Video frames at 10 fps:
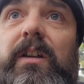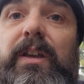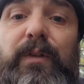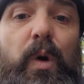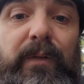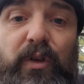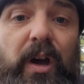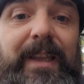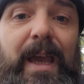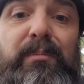if you haven't
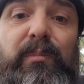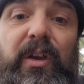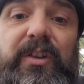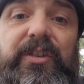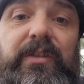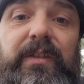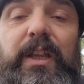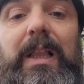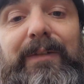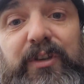got any embers,
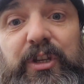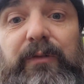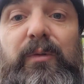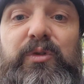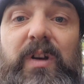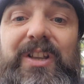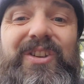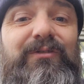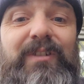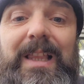then you'll have to start from
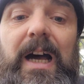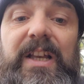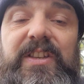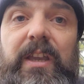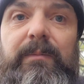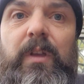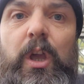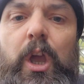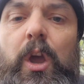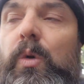scratch and relight it,
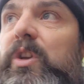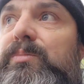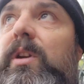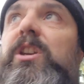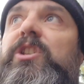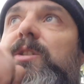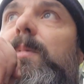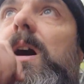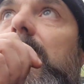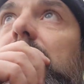which brings me
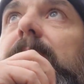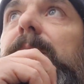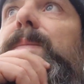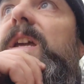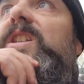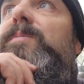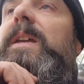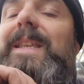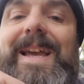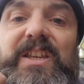to my
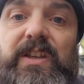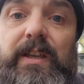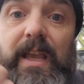next